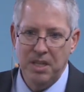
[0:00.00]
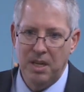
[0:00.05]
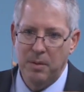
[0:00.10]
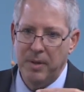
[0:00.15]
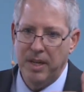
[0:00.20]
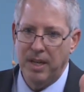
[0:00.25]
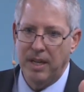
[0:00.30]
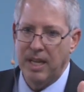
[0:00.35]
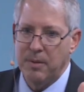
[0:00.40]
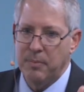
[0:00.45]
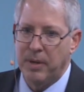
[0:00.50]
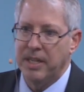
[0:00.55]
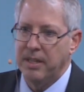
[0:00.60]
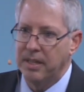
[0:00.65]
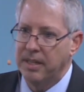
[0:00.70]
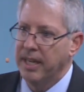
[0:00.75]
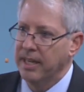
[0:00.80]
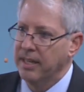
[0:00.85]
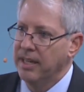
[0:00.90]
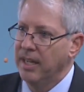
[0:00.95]
can be led by
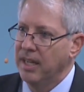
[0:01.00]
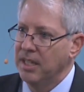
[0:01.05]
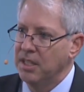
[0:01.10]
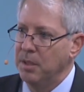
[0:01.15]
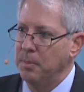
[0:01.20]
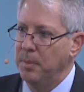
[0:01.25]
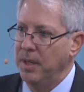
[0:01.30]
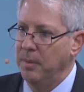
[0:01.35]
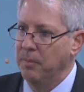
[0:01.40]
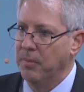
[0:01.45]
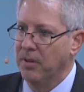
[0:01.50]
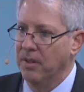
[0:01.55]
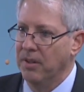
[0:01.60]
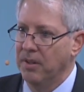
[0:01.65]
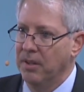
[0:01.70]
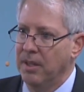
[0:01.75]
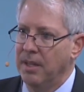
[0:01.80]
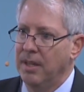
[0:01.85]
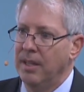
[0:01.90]
your technology people.